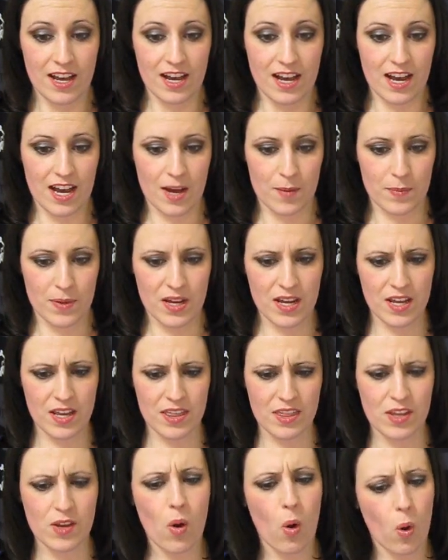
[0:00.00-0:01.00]
Um,
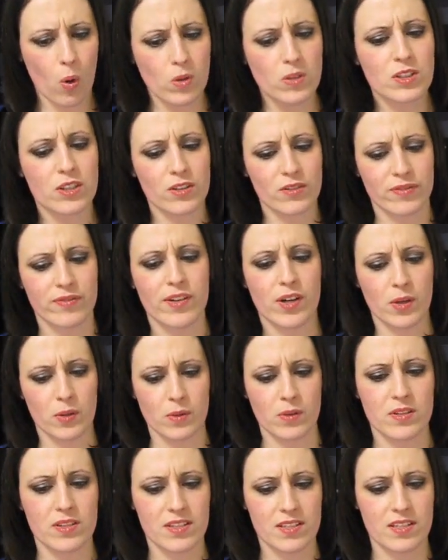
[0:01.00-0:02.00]
the older
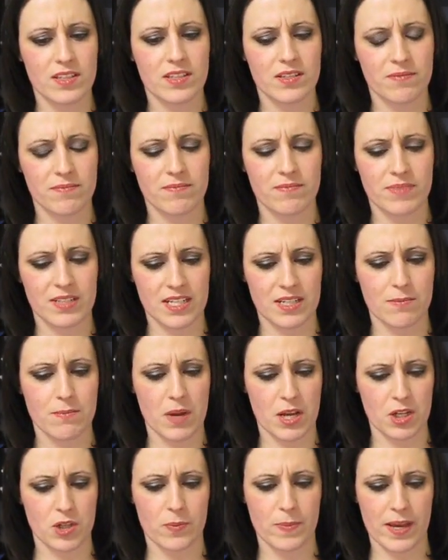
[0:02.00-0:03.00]
folks did
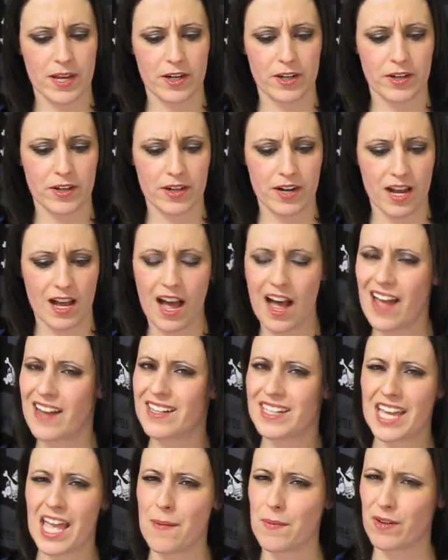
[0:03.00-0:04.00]
much better. Uh,
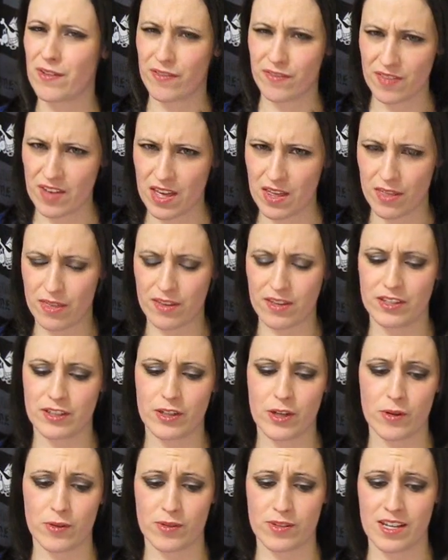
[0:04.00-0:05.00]
Honda came in fifth, and
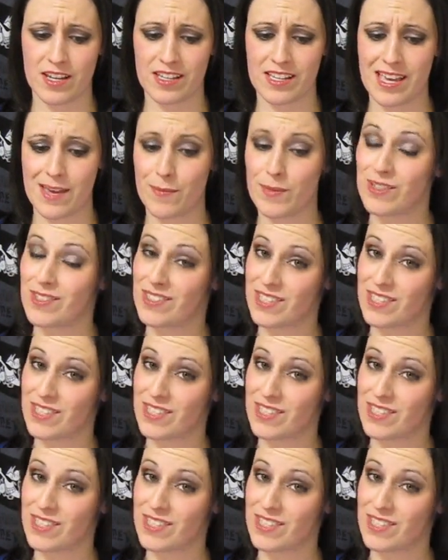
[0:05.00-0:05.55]
Kosuke came in